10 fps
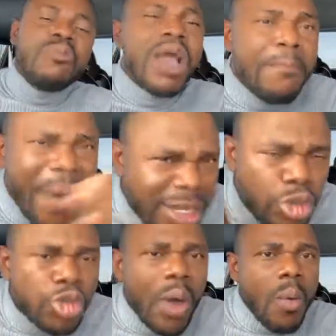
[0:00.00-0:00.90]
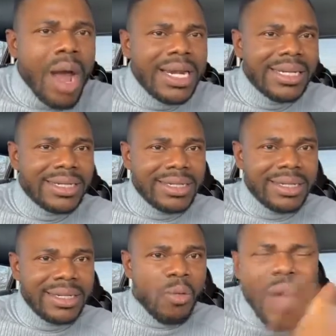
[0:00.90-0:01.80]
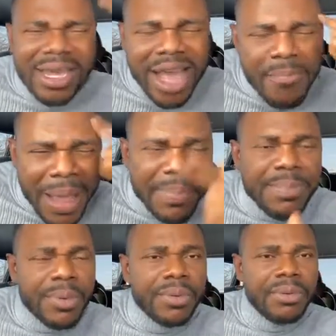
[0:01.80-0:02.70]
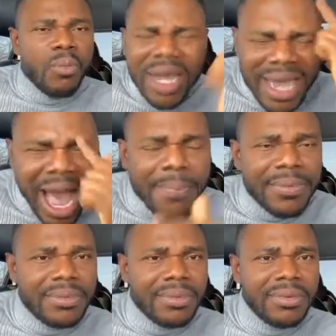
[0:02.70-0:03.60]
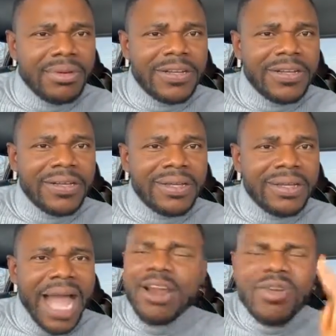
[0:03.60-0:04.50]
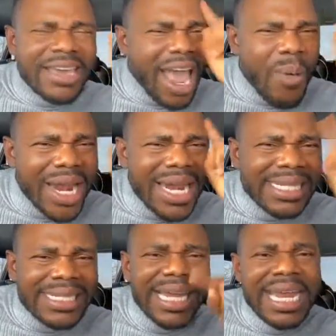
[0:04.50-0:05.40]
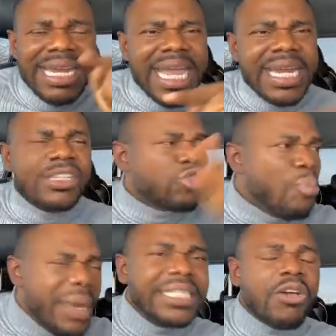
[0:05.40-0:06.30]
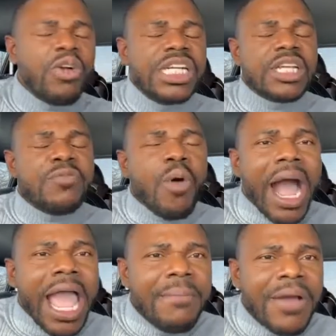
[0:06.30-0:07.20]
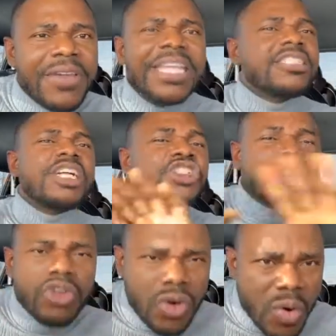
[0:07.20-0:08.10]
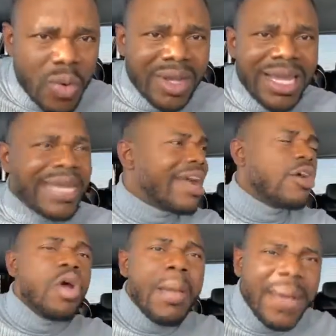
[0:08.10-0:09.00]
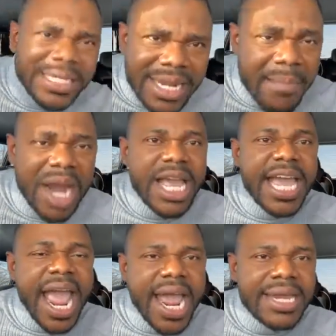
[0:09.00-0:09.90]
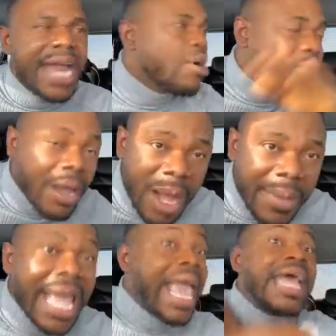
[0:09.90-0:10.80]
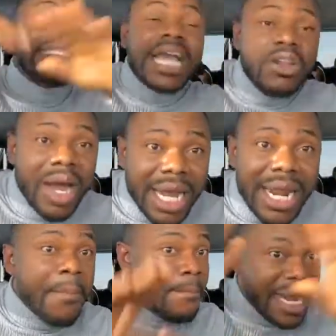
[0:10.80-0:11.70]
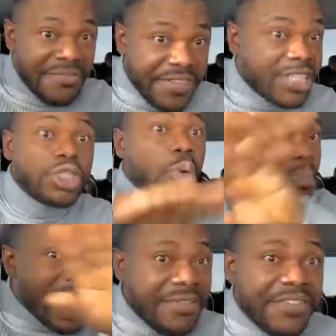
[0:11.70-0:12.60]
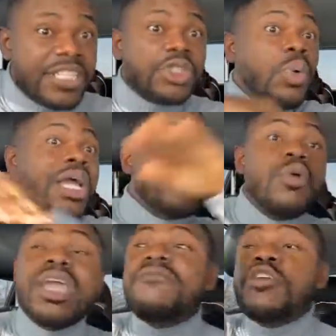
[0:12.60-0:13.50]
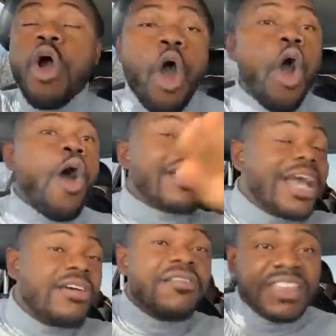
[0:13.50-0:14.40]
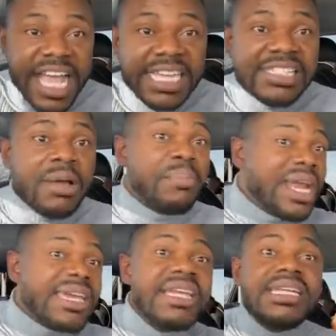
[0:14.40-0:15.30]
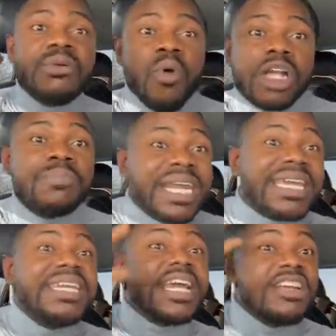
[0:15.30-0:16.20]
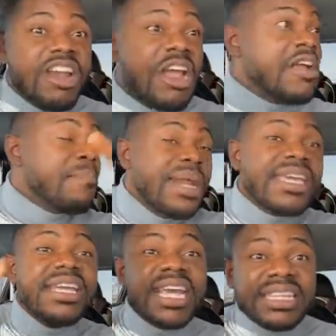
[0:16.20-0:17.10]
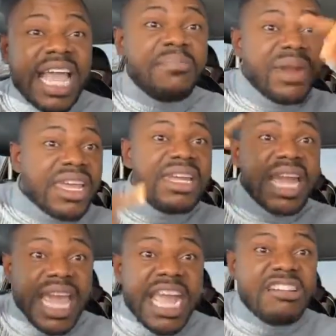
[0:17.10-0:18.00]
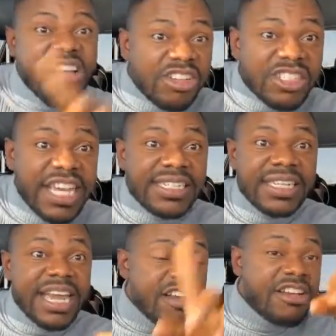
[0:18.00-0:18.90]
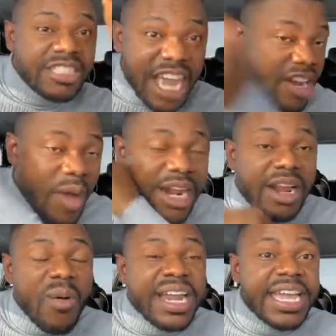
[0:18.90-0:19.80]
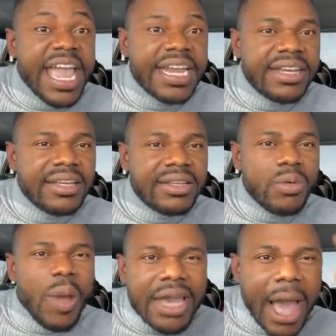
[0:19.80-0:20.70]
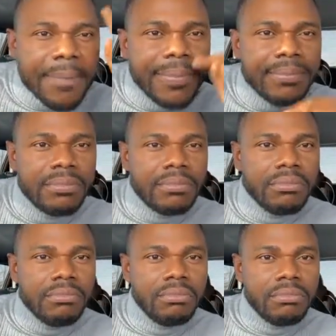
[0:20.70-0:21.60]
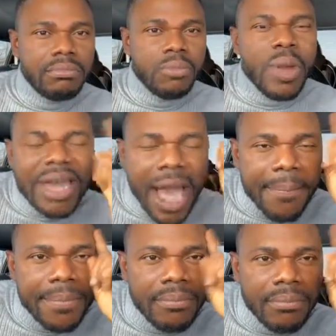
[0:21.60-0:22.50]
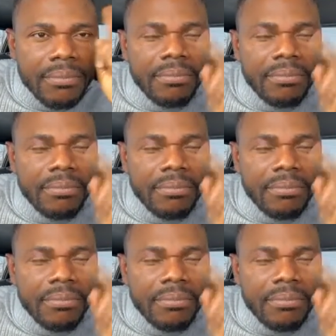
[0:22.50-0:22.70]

And we are back to square one. Wake up, my people. Wake up. I don't care whether they say they need this to meet a condition for IMF. It's not true. They're going to embezzle the money again. And they'll come up and tell you another manifesto, manifesto. They'll give you all kind of things. Breaking the what? Breaking the breaking the 10, breaking the 8 nonsense. They're going to tell you another one again. Wake up. Wake up.